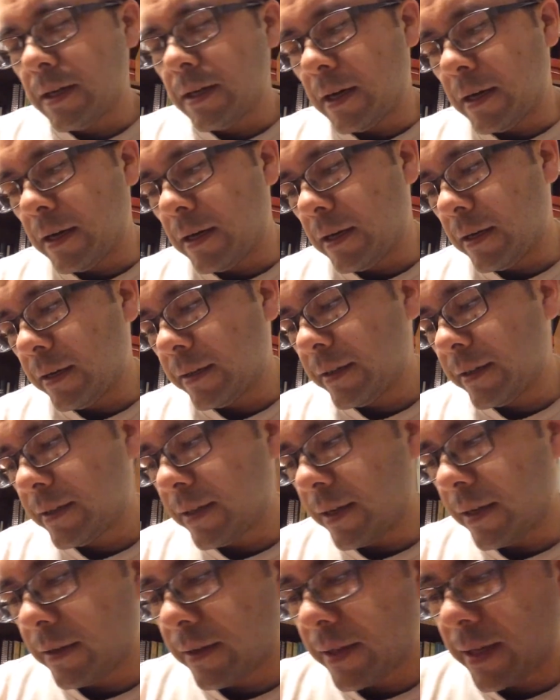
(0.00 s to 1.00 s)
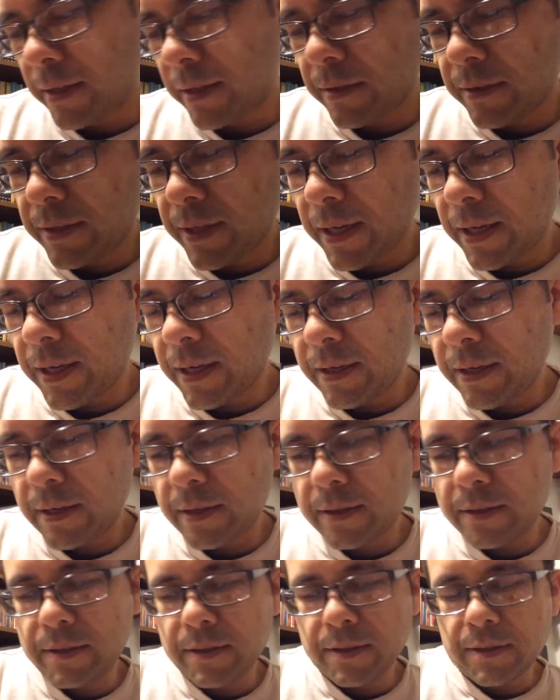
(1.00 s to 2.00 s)
Uh, this Airlander 10,
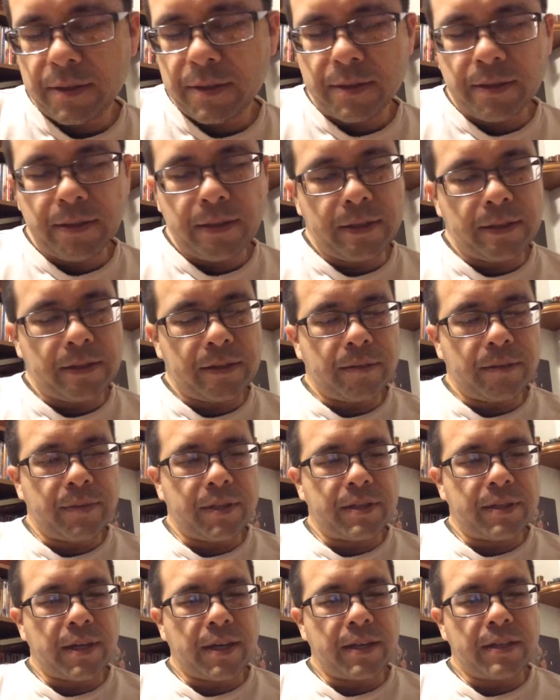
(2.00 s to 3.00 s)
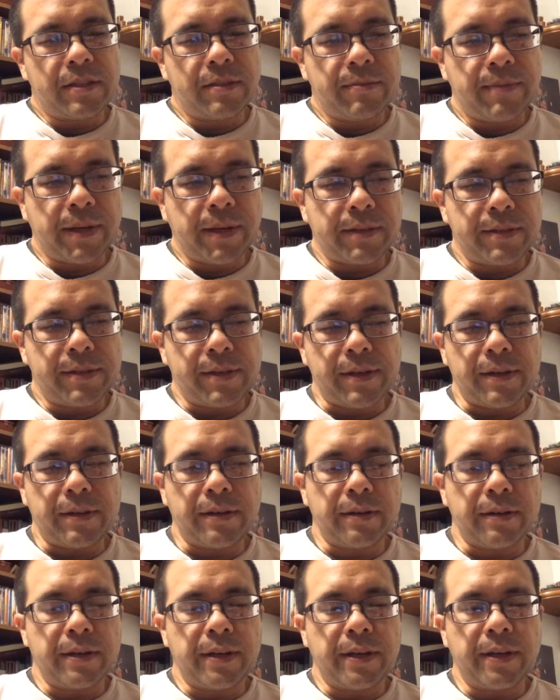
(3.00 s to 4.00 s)
let's, let's see, some design specs
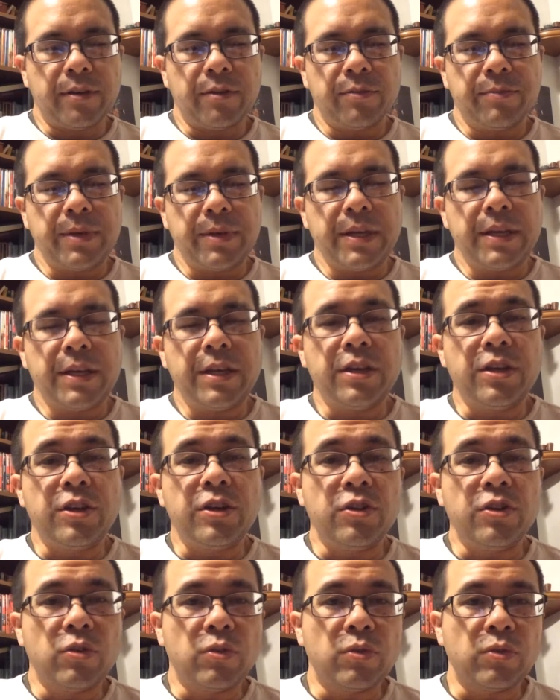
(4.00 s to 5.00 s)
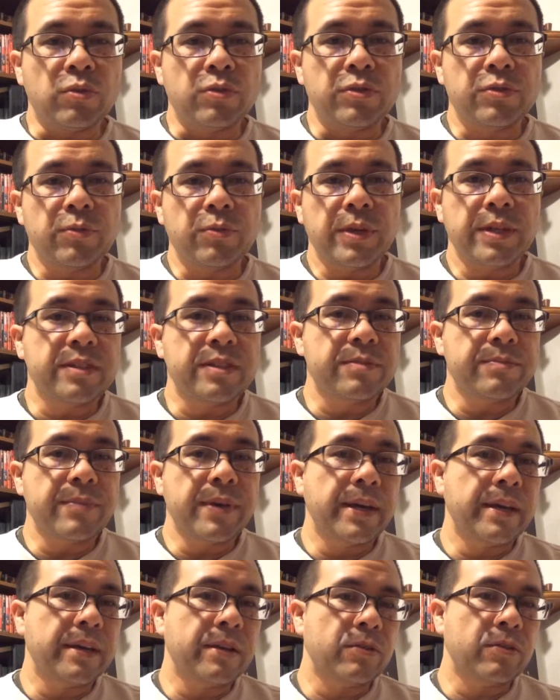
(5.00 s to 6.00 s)
here. It'll be huge. When it's
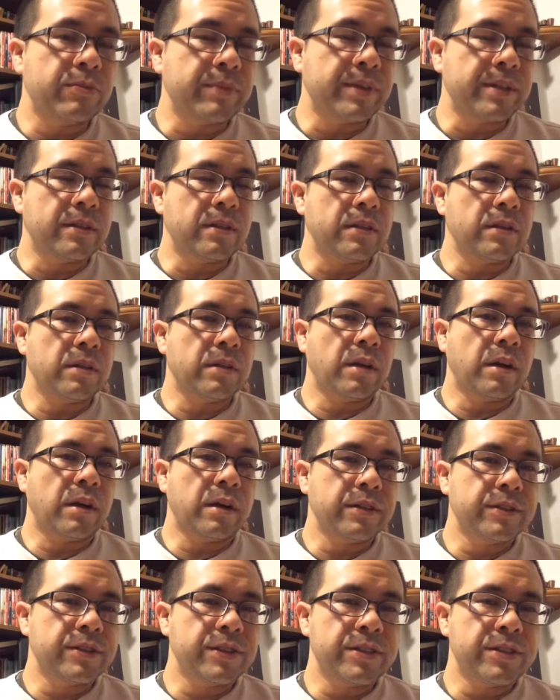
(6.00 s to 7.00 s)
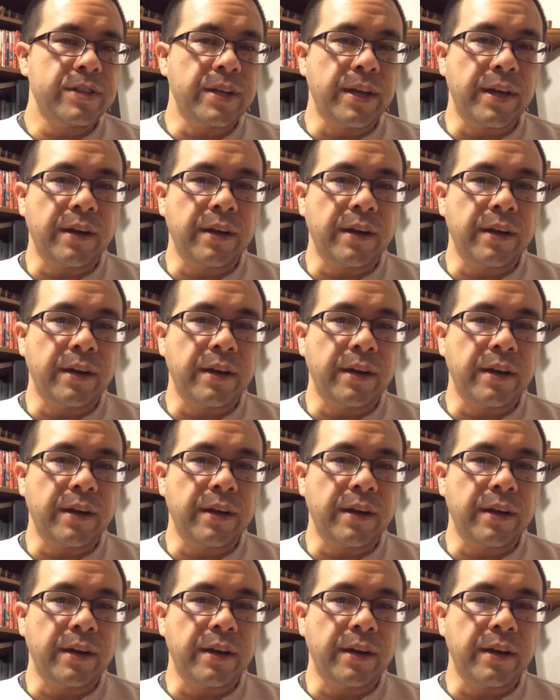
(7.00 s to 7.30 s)
made, it'll be the largest